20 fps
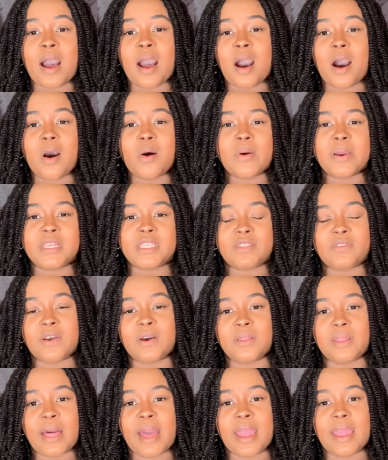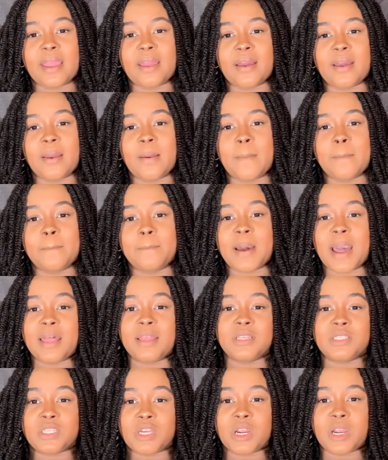always felt like by
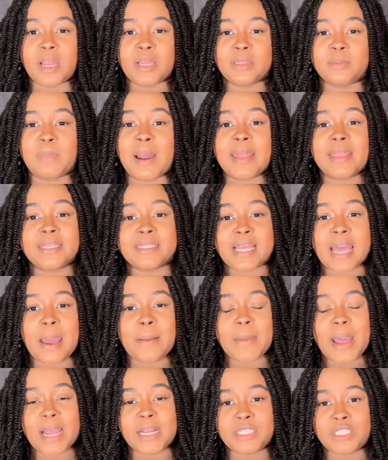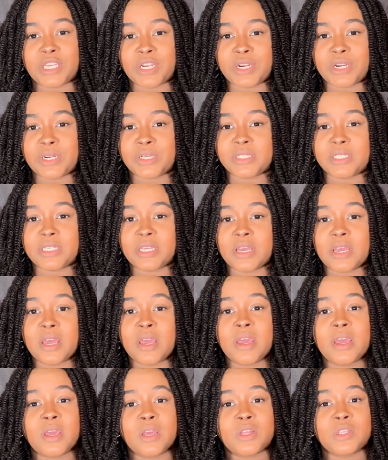the time I turned
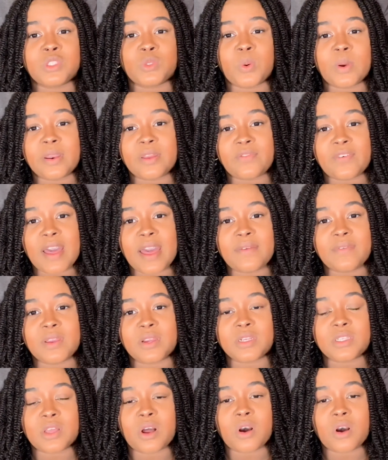25 years